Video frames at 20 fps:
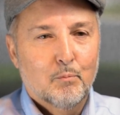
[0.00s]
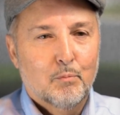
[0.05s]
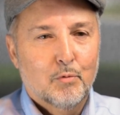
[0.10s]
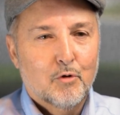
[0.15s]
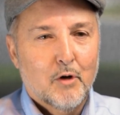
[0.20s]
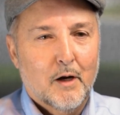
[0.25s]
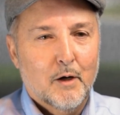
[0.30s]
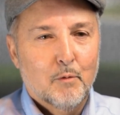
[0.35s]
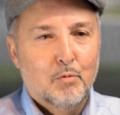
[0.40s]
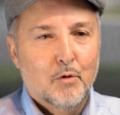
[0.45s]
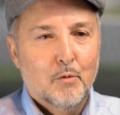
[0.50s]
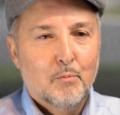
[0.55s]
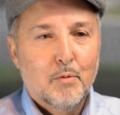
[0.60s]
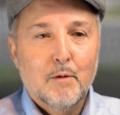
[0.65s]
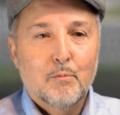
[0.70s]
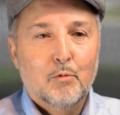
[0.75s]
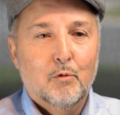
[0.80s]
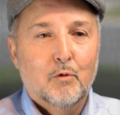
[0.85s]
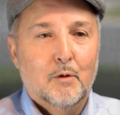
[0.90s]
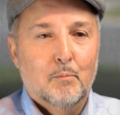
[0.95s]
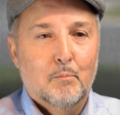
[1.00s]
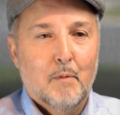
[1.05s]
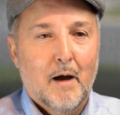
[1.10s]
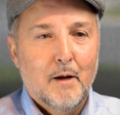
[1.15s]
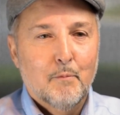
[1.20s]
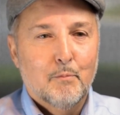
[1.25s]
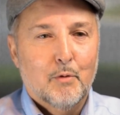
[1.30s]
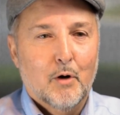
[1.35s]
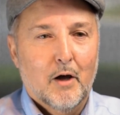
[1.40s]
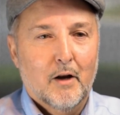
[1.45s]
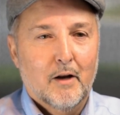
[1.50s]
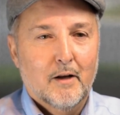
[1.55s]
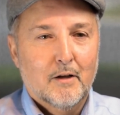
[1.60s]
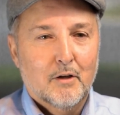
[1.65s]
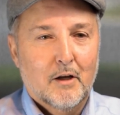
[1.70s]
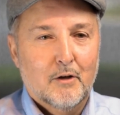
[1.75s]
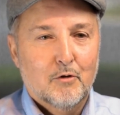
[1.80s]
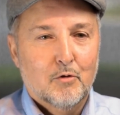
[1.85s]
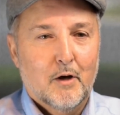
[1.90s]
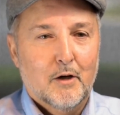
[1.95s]
try to put people in my products.
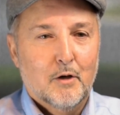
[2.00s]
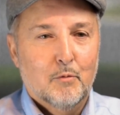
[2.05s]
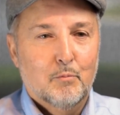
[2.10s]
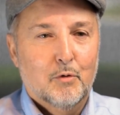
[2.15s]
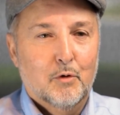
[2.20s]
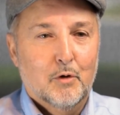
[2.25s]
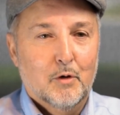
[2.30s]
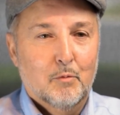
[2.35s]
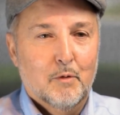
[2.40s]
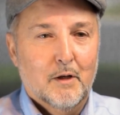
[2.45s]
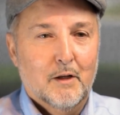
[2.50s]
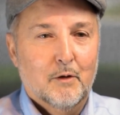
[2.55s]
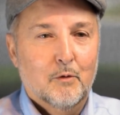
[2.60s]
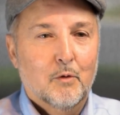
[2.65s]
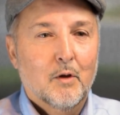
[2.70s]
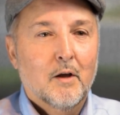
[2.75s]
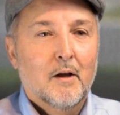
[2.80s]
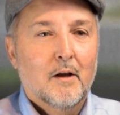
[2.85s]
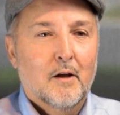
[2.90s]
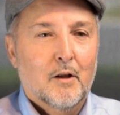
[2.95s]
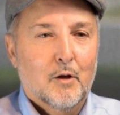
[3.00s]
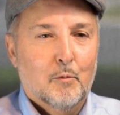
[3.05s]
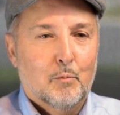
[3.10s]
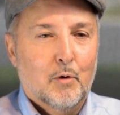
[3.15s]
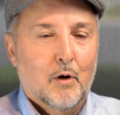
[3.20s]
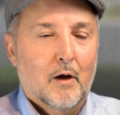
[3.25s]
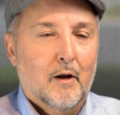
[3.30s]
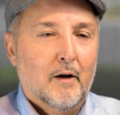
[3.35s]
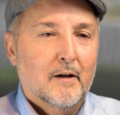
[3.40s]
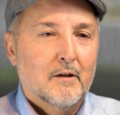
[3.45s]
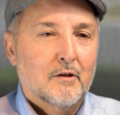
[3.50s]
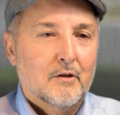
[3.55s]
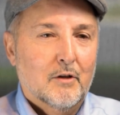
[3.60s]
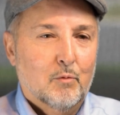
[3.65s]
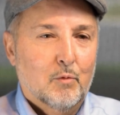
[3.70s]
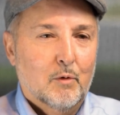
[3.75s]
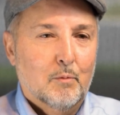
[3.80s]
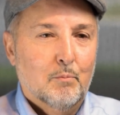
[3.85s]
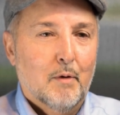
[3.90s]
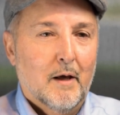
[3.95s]
I tried to put them in the products that
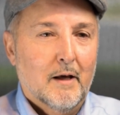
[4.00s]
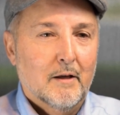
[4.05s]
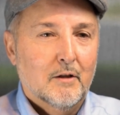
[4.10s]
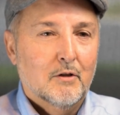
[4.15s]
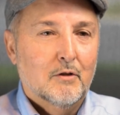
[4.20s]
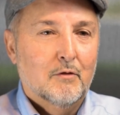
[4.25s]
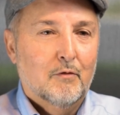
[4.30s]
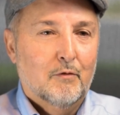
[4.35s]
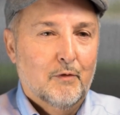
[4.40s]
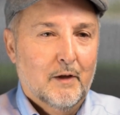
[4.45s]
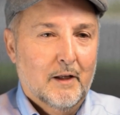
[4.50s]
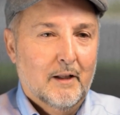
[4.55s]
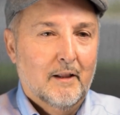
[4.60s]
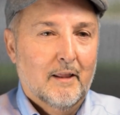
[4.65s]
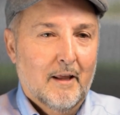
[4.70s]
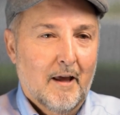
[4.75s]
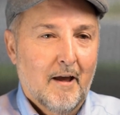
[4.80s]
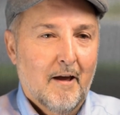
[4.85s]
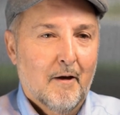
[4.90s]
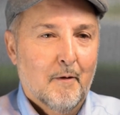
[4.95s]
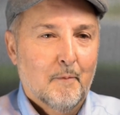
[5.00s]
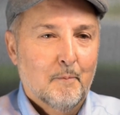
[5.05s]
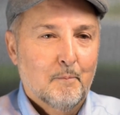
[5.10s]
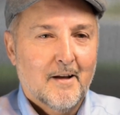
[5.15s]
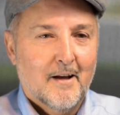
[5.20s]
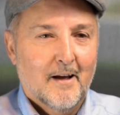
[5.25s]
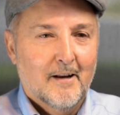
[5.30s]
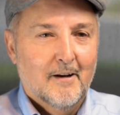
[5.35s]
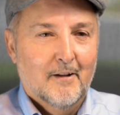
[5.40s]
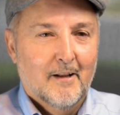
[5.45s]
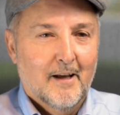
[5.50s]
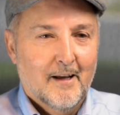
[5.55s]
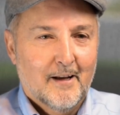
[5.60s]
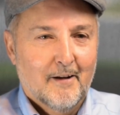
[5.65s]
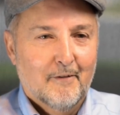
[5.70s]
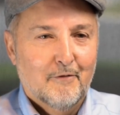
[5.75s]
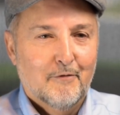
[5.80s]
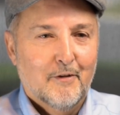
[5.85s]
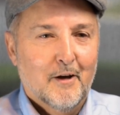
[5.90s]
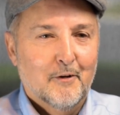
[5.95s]
would best fit them. Kind of like
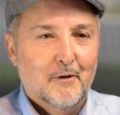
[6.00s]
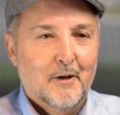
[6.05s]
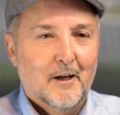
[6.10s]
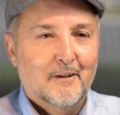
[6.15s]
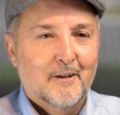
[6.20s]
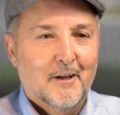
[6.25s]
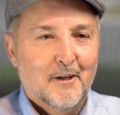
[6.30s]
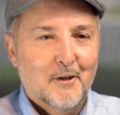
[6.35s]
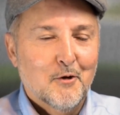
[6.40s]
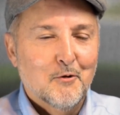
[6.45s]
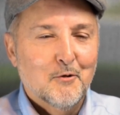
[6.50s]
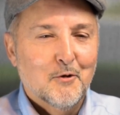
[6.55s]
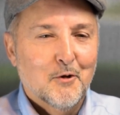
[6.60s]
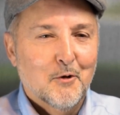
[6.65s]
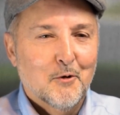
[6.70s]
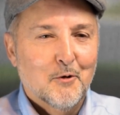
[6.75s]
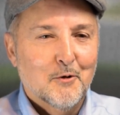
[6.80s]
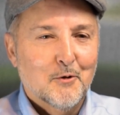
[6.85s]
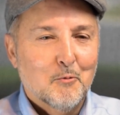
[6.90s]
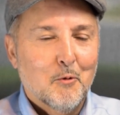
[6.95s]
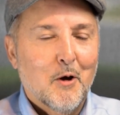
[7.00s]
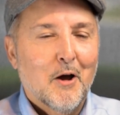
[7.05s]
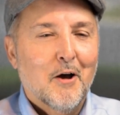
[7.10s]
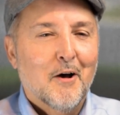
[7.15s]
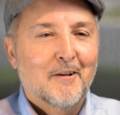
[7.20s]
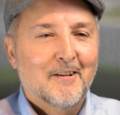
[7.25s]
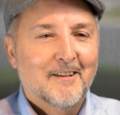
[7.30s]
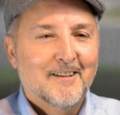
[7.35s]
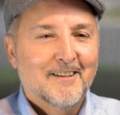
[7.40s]
I found out that you do as well.